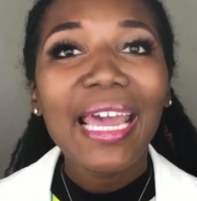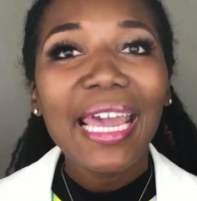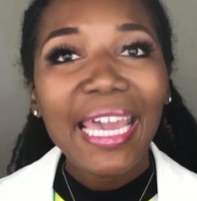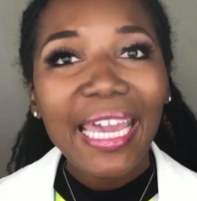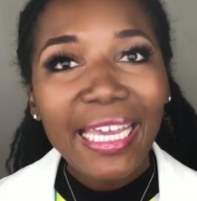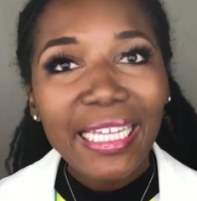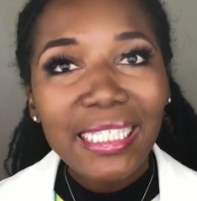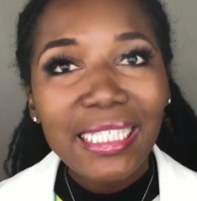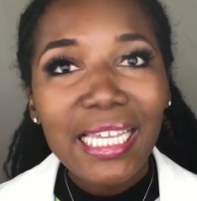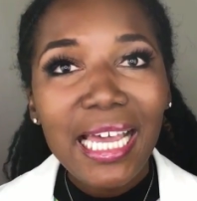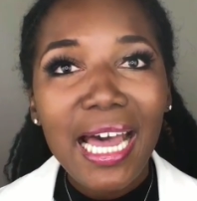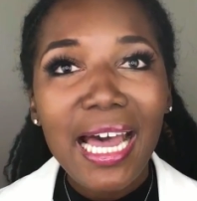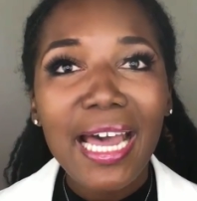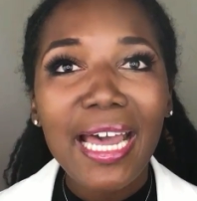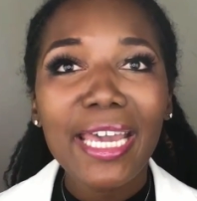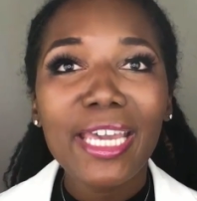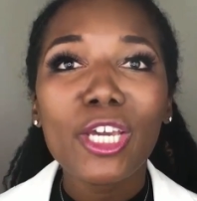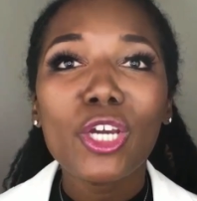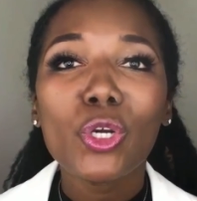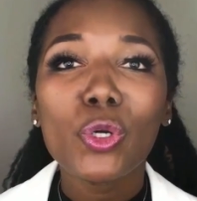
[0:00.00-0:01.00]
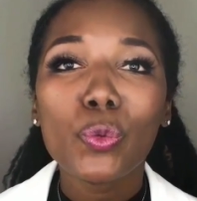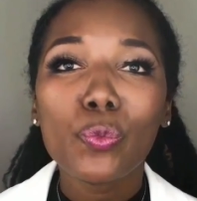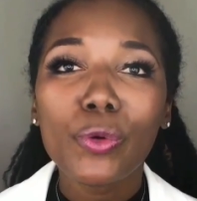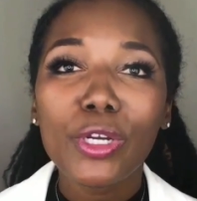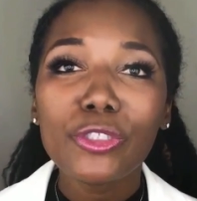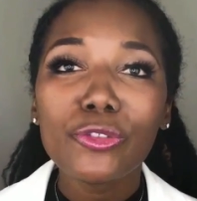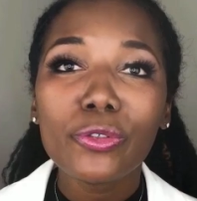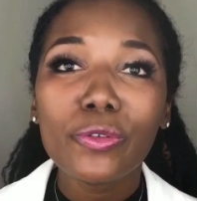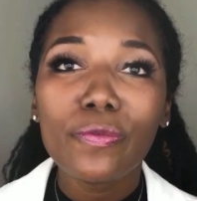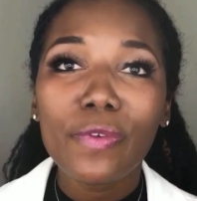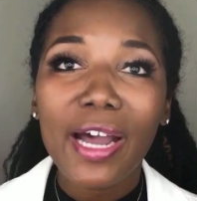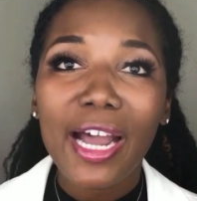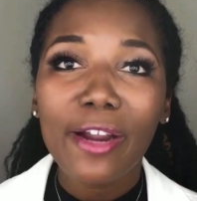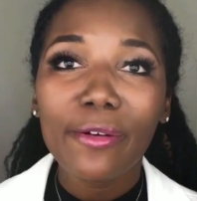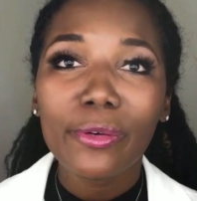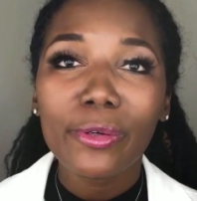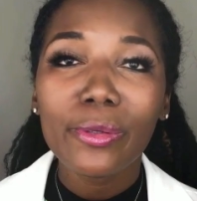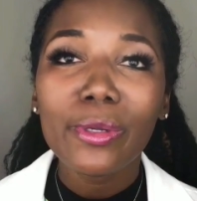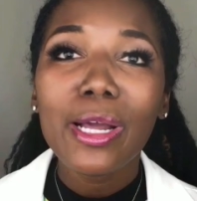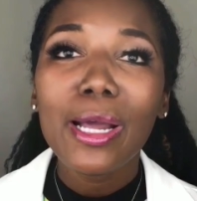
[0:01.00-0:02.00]

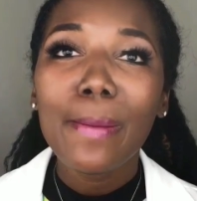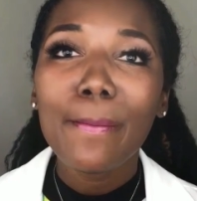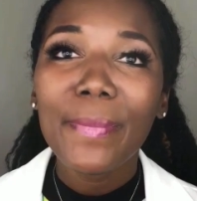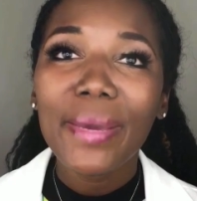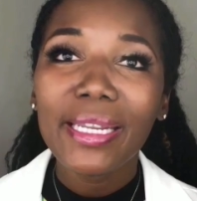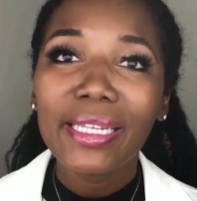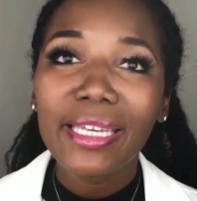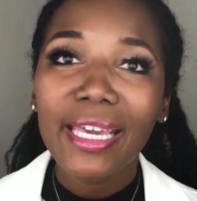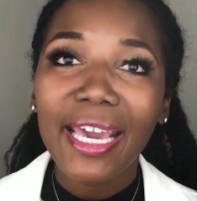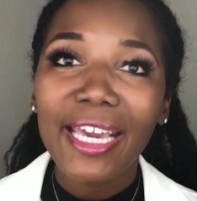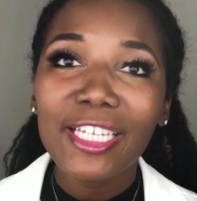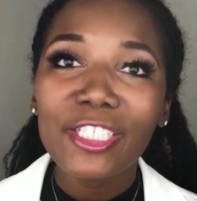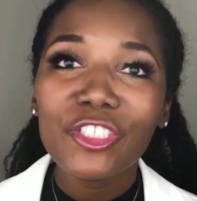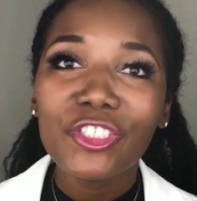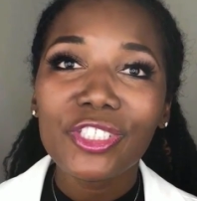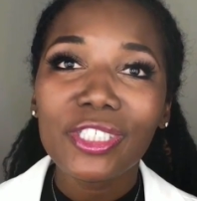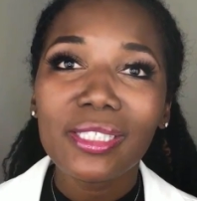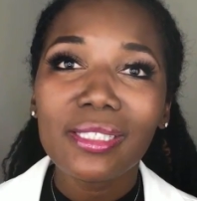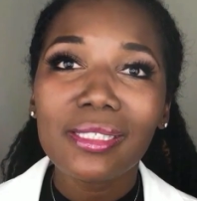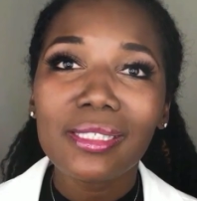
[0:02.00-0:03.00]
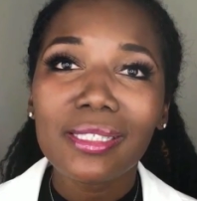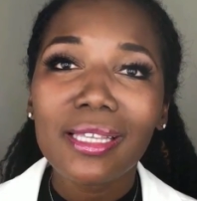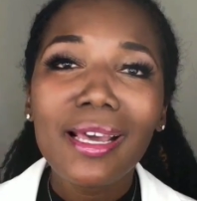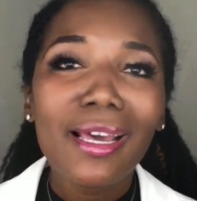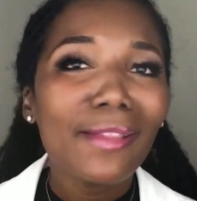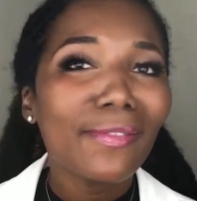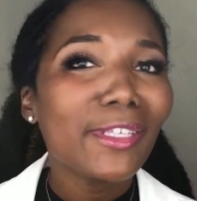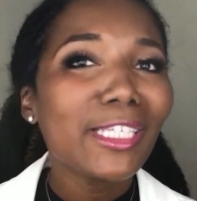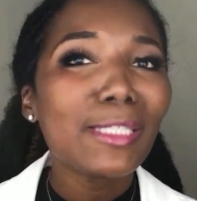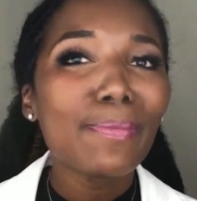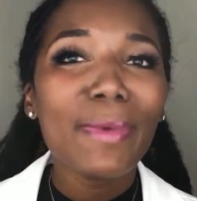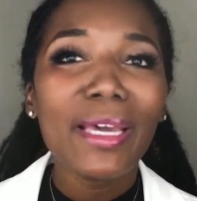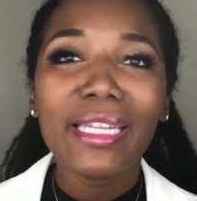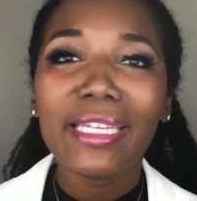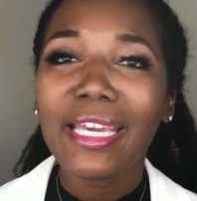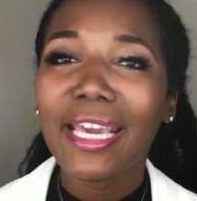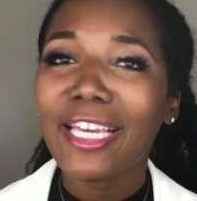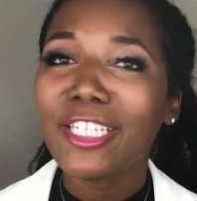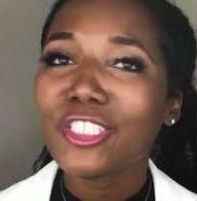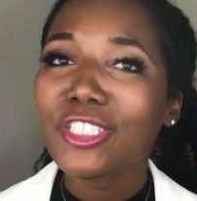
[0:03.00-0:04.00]
Antiretroviral medications. These
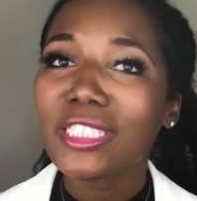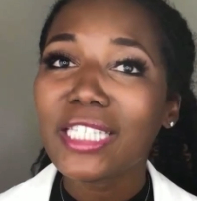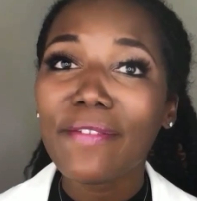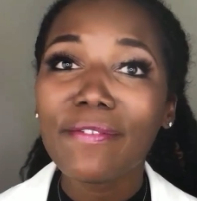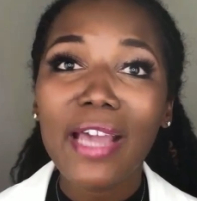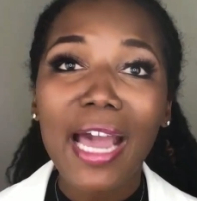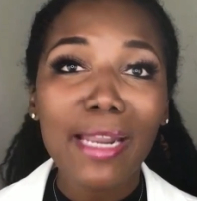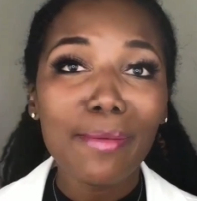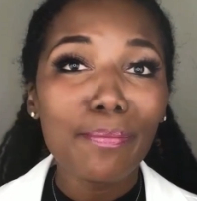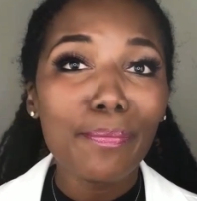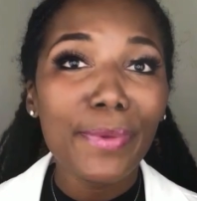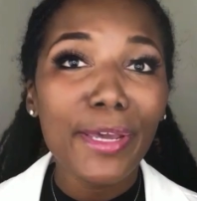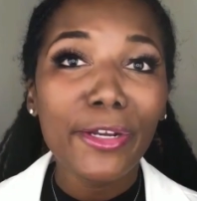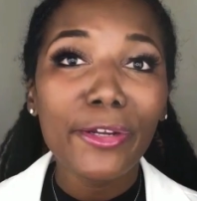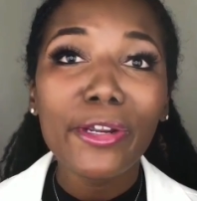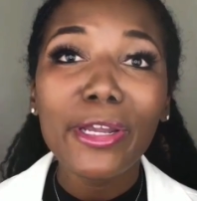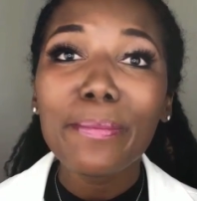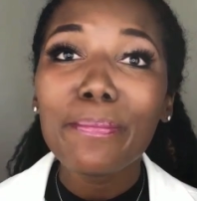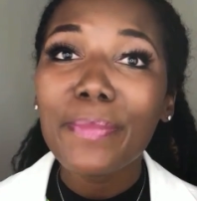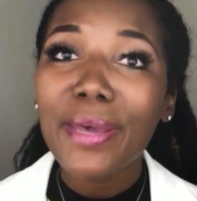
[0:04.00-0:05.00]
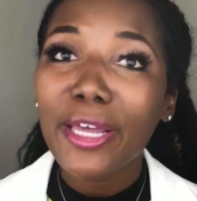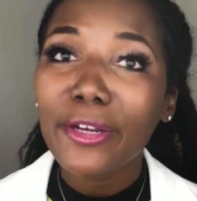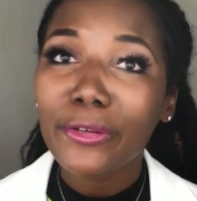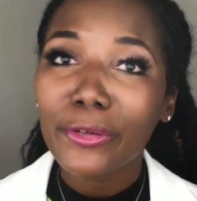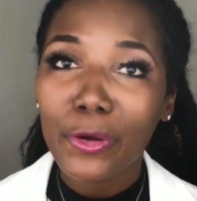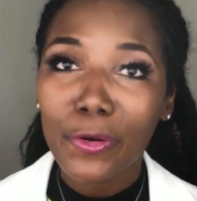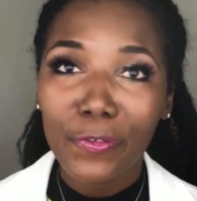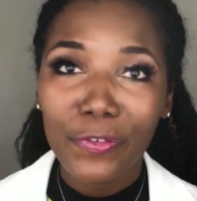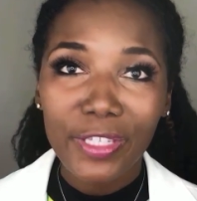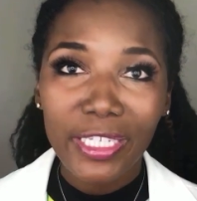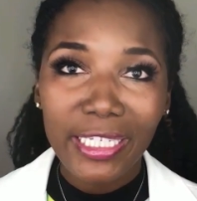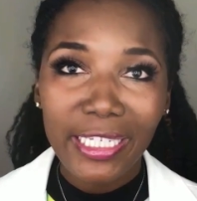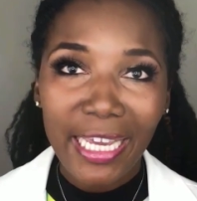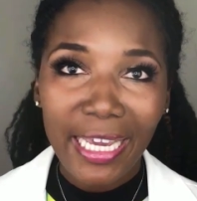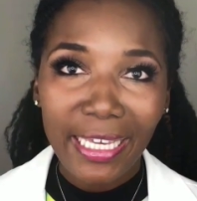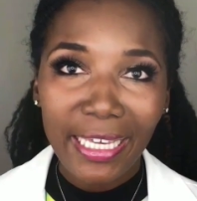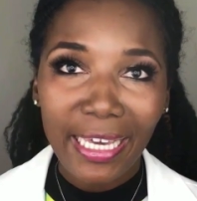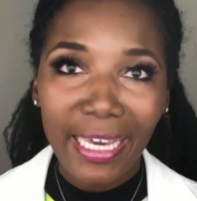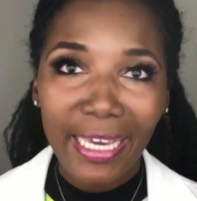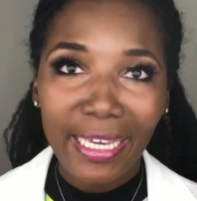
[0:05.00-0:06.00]
medications have gotten better and better over the
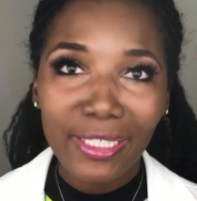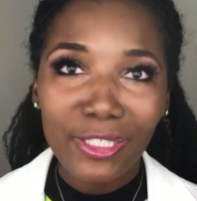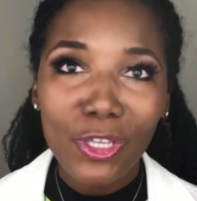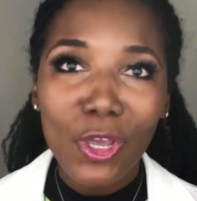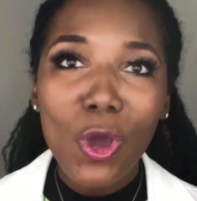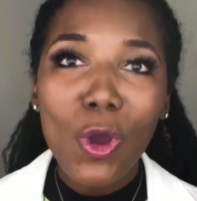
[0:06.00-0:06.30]
decades,